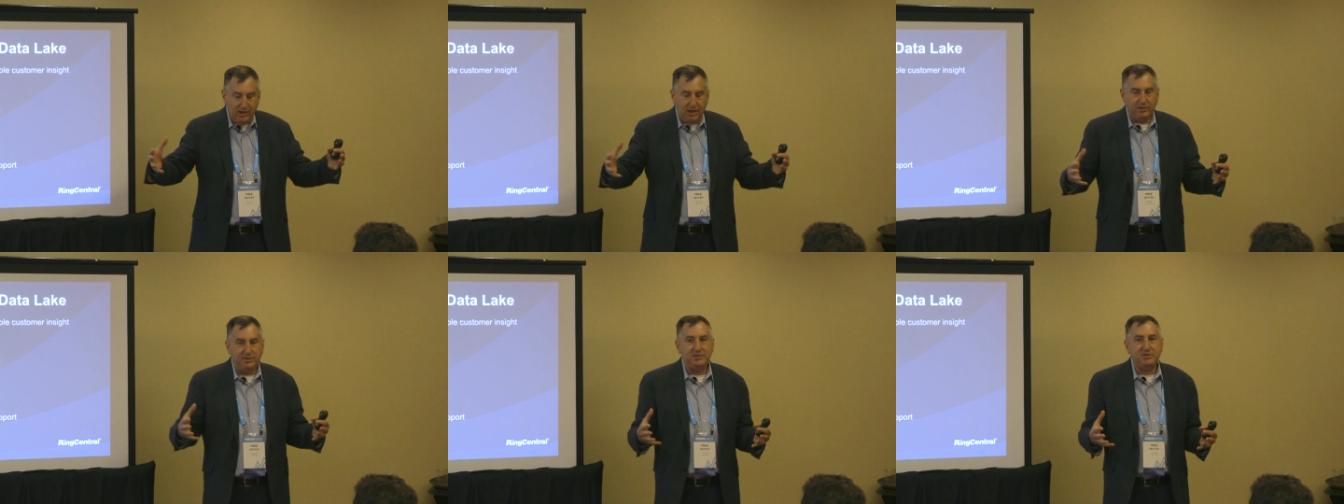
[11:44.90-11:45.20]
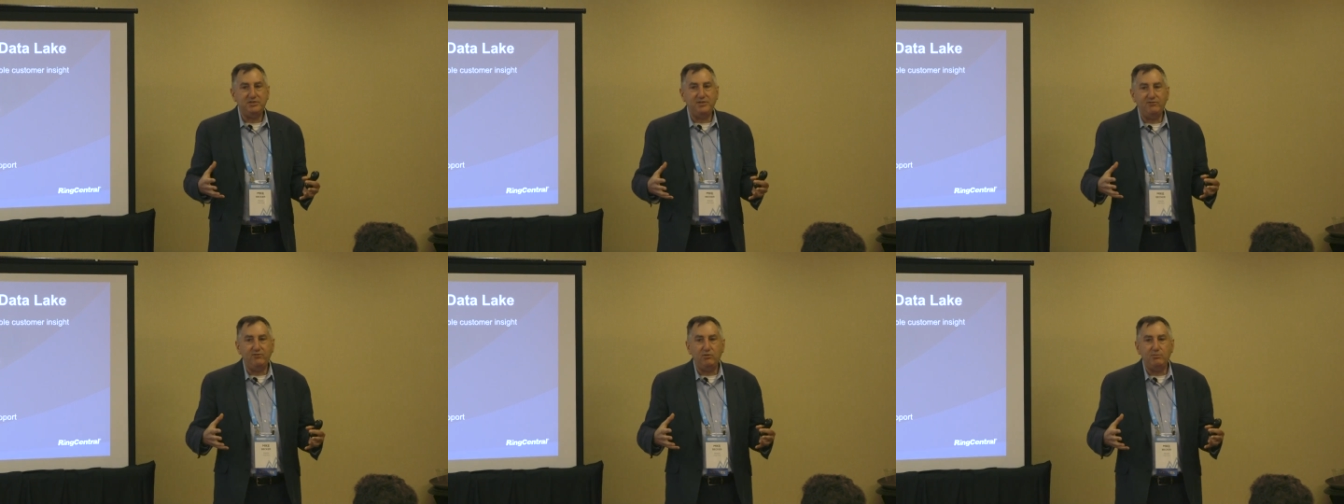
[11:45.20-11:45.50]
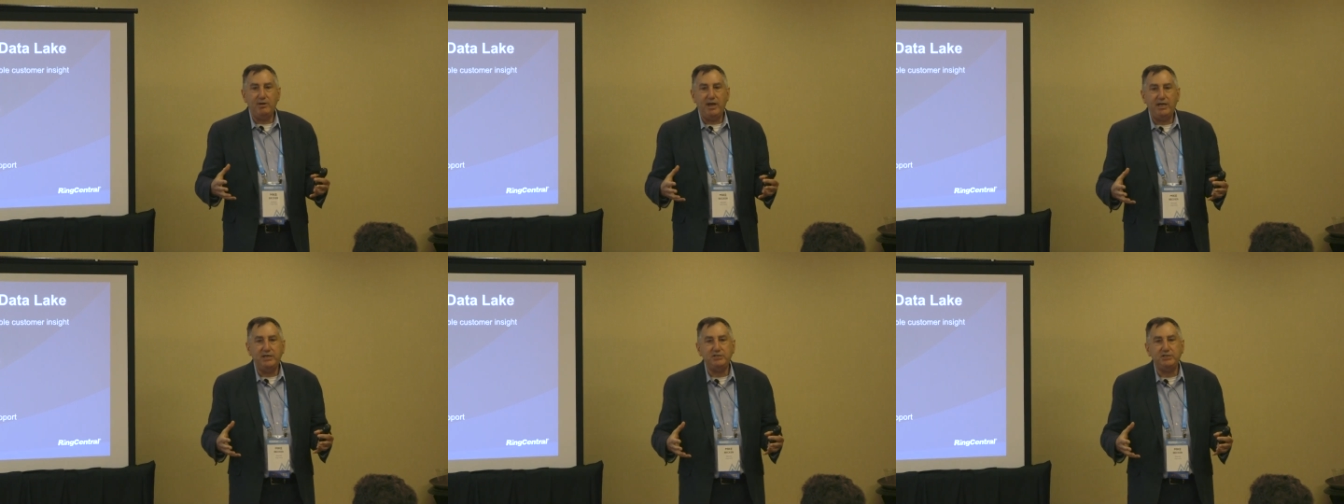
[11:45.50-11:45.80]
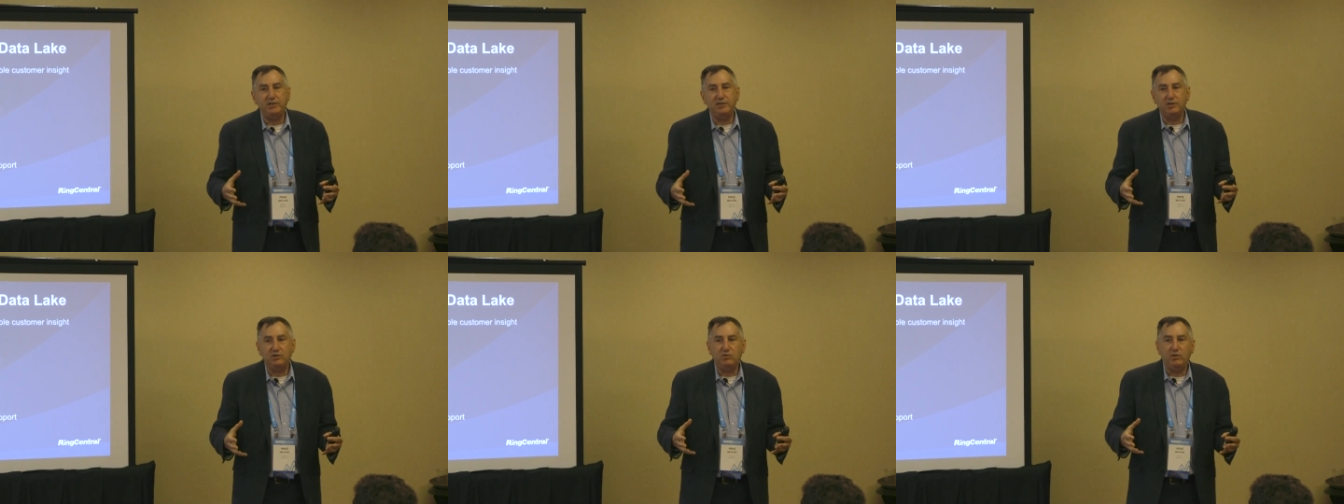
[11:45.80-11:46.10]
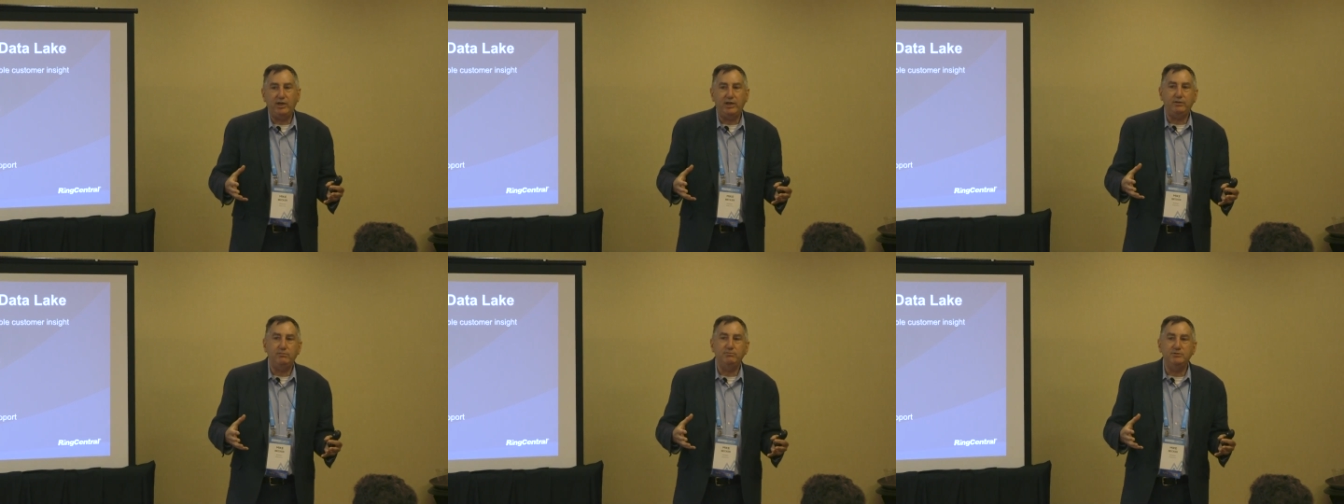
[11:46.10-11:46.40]
all this information and
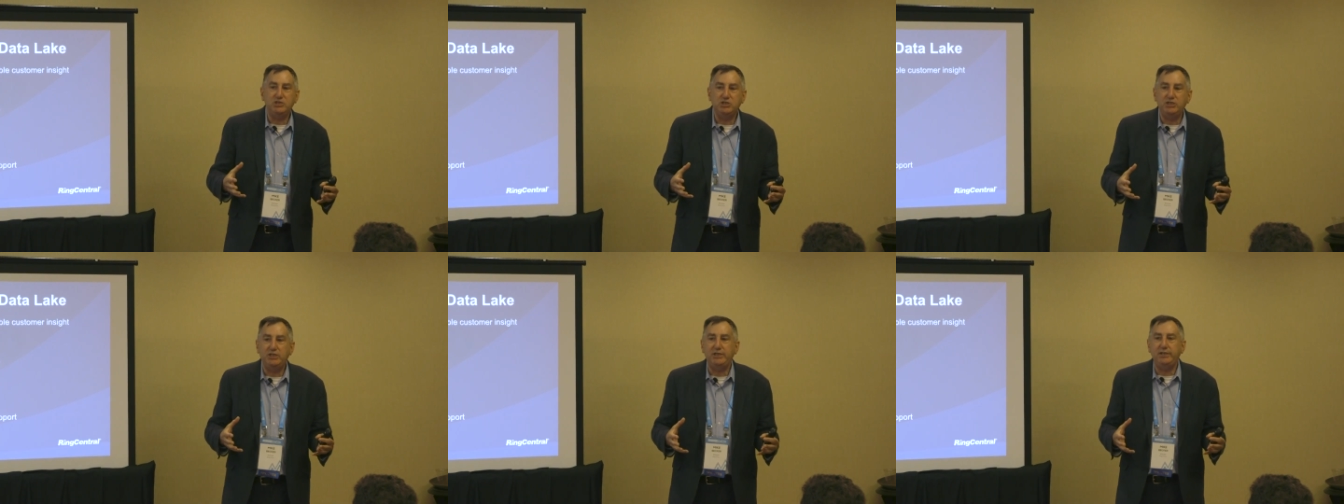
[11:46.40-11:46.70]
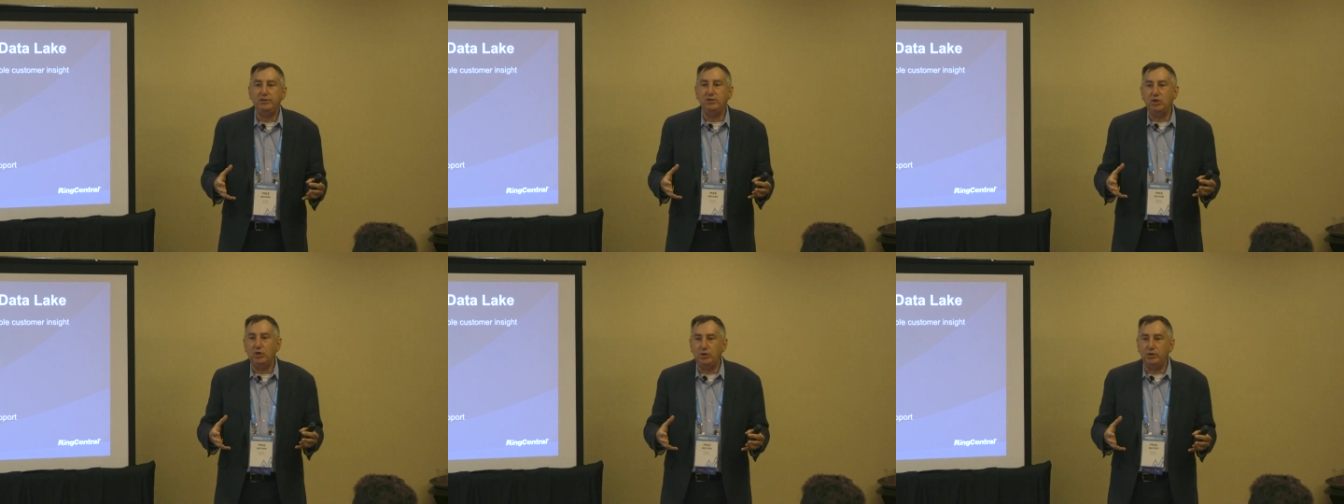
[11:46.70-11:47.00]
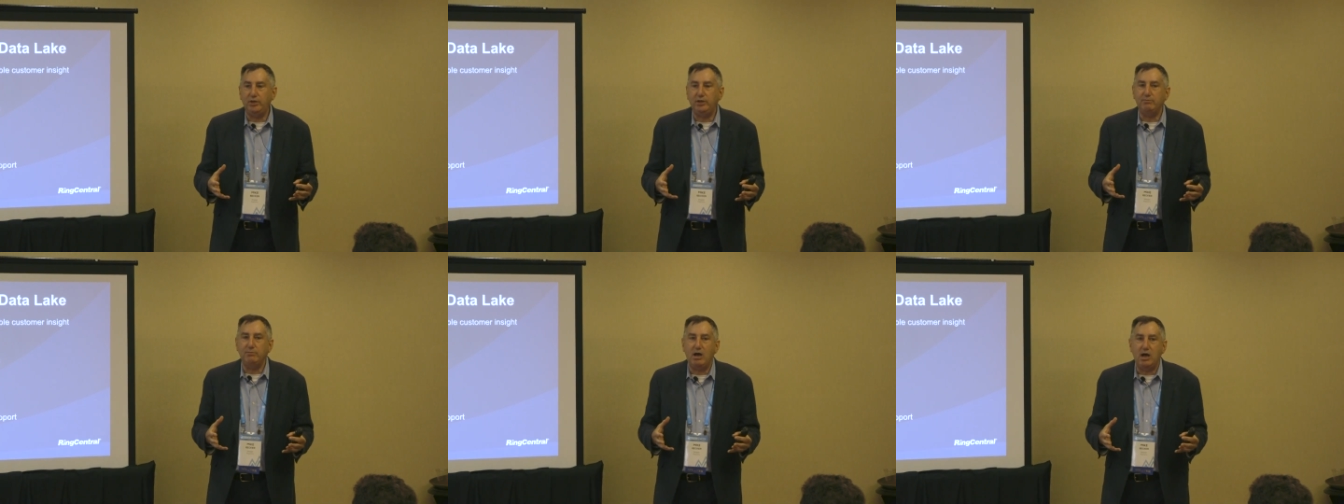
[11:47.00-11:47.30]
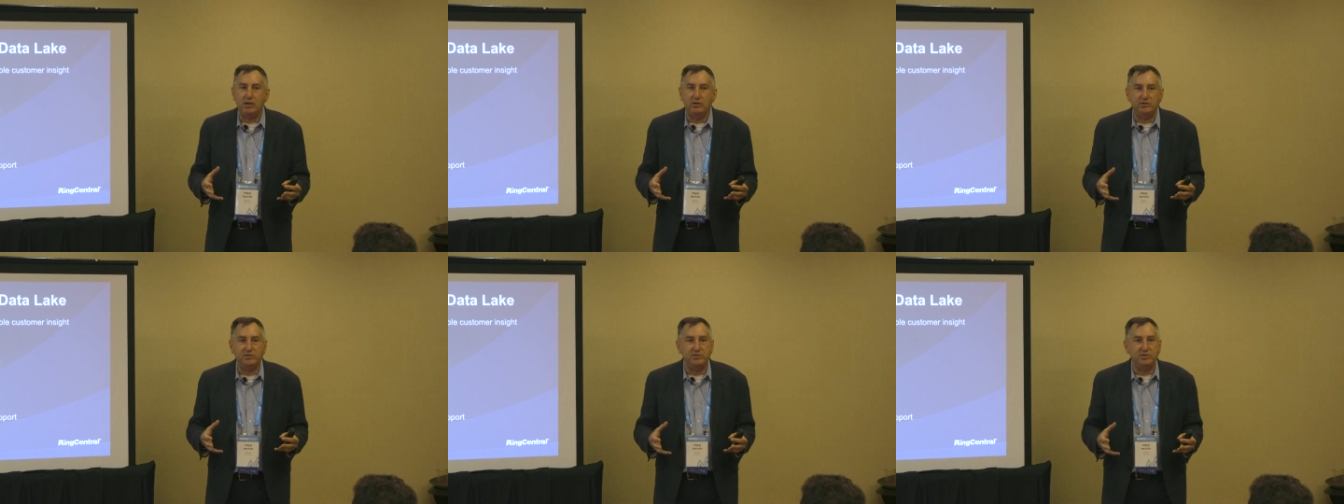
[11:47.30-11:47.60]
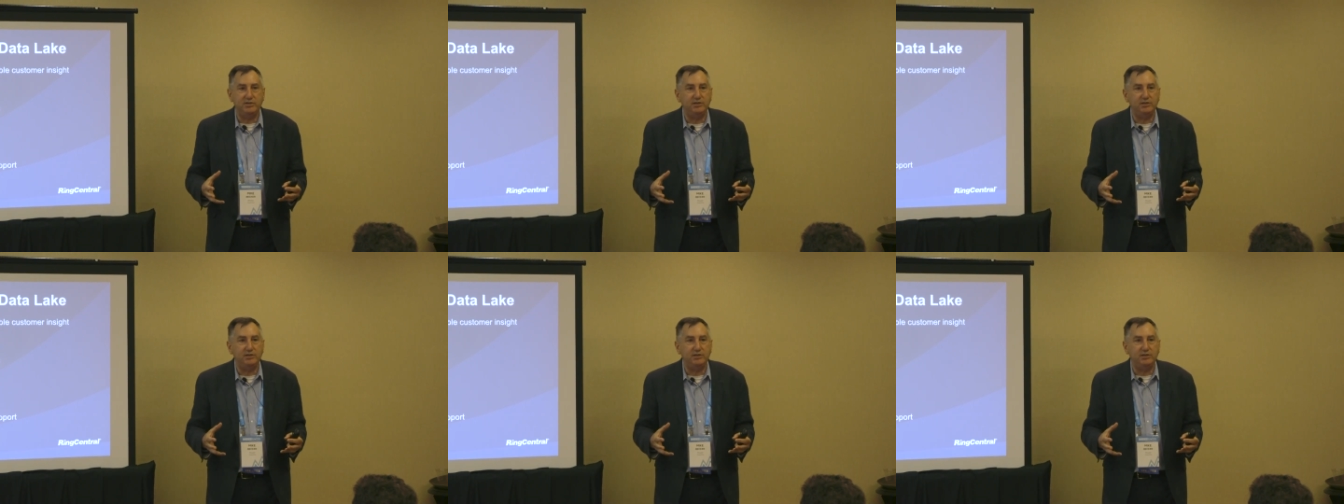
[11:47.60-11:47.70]
create machine learning models